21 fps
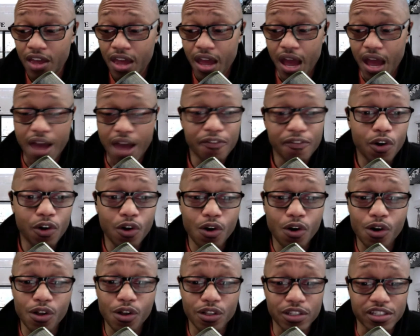I've
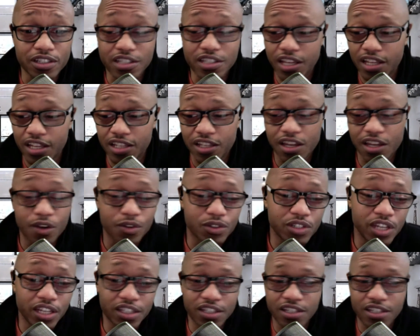called and said, yo,
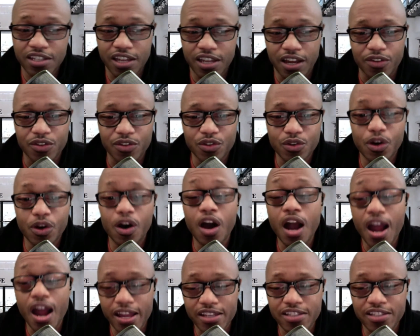check this out. And you go, all
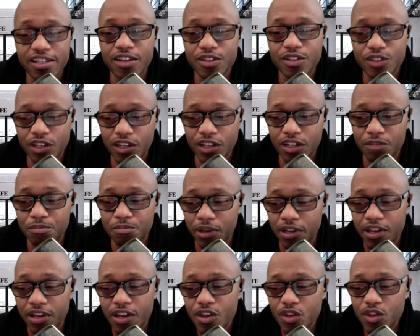right, sounds good,
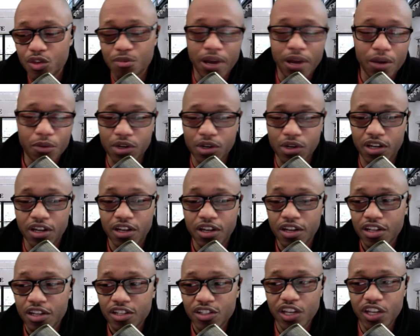but you might want to
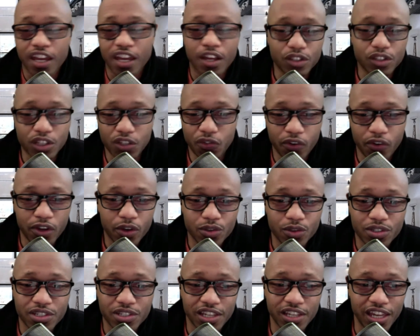check out this
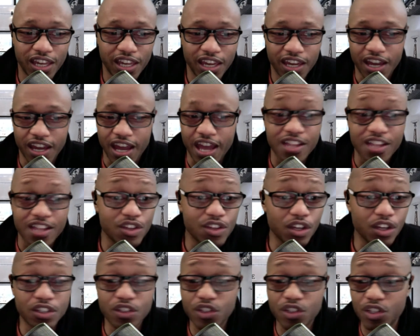frequency here. And
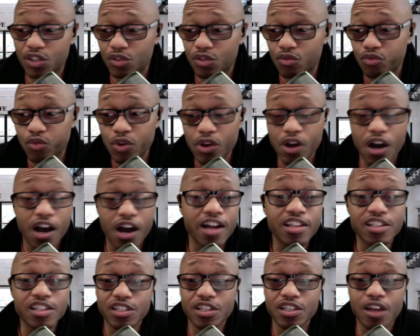you're just real
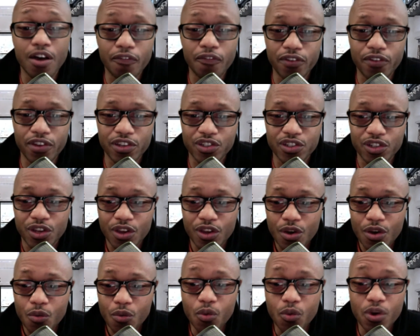unselfish
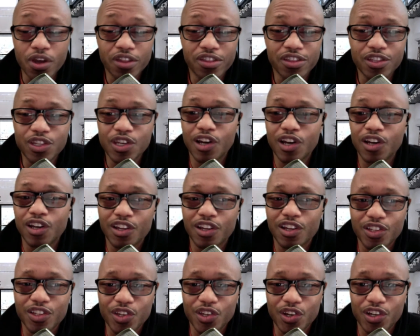with
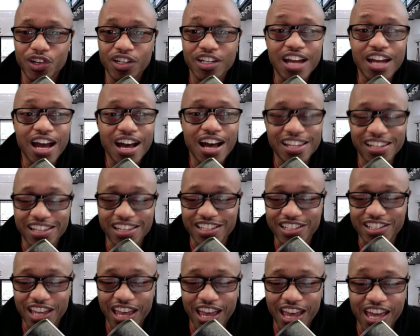your
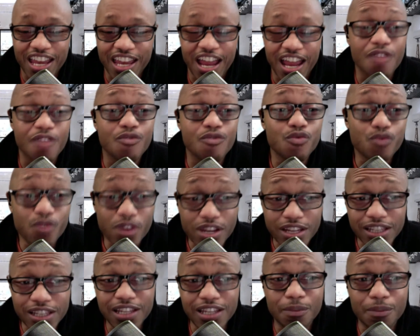knowledge. And I
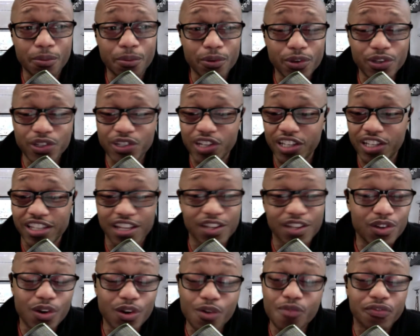really appreciate that.
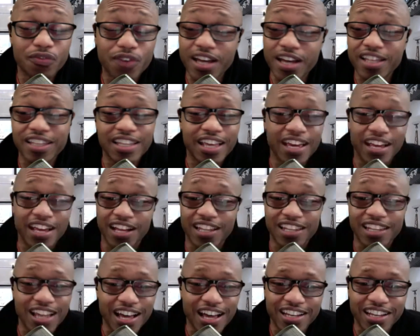You don't find that a
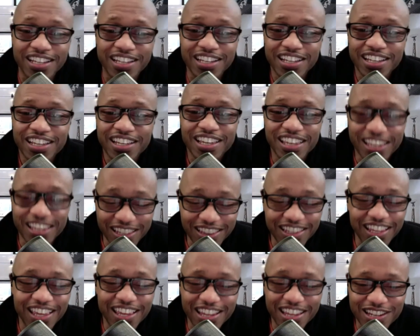lot in
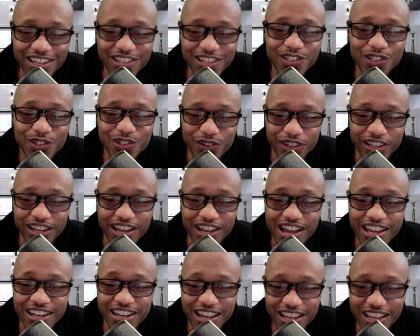the industry.
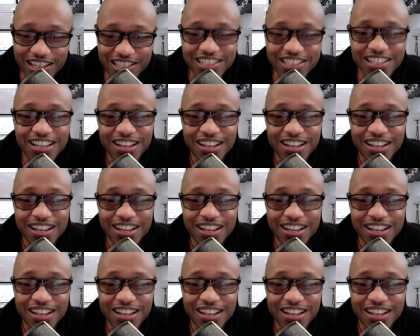And that's